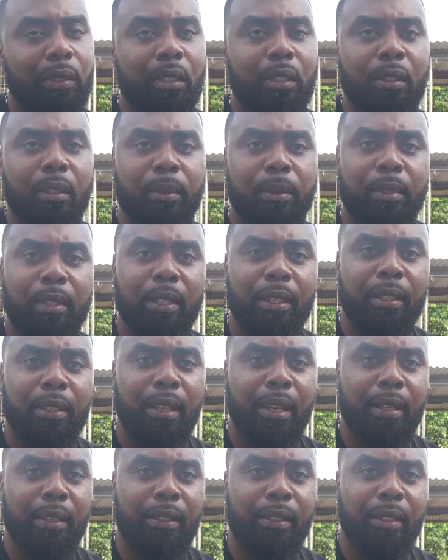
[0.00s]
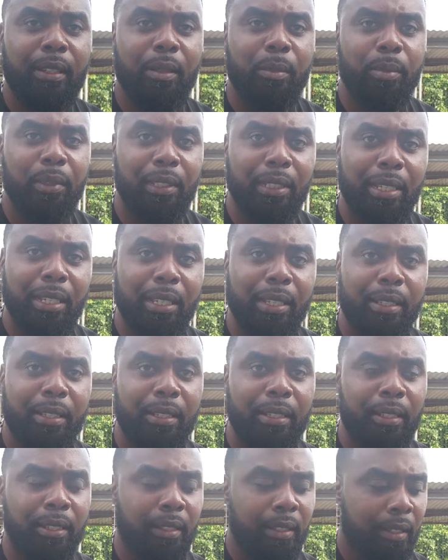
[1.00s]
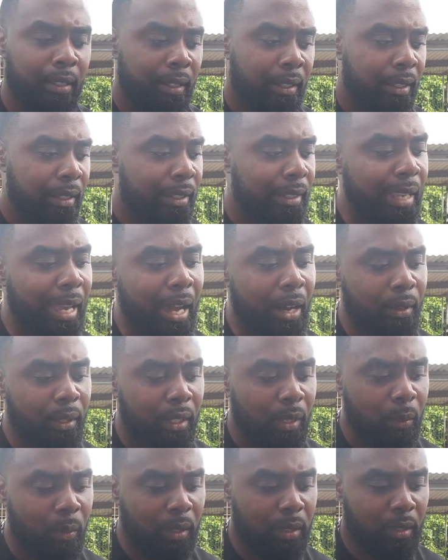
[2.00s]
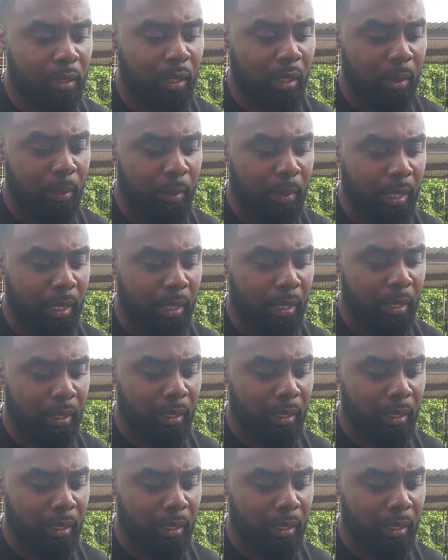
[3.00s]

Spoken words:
you know what I'm saying, like Belize. Yowdy, what's up, man?